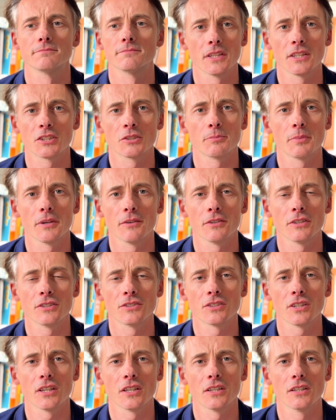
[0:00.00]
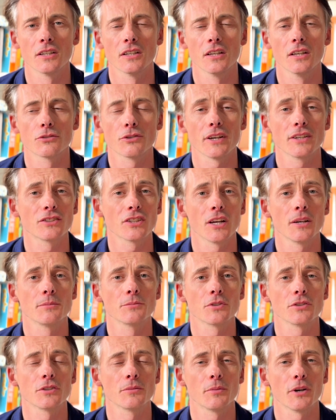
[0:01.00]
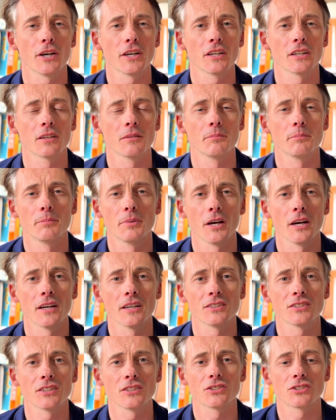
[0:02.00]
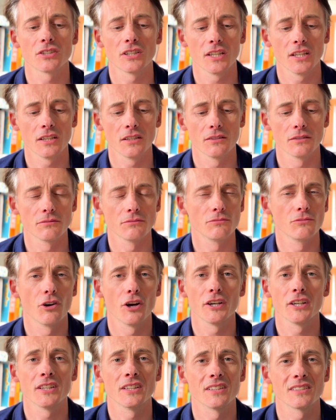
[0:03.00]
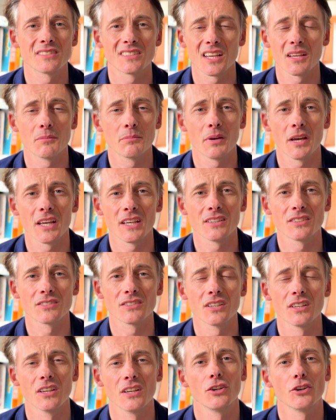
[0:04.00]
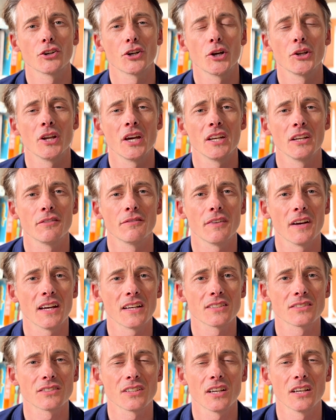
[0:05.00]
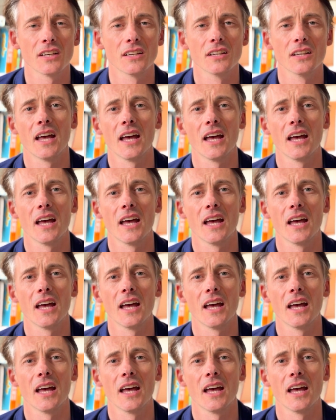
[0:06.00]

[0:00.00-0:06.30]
experiencing great times on the bike, but essentially riding at the same pace, not going any faster,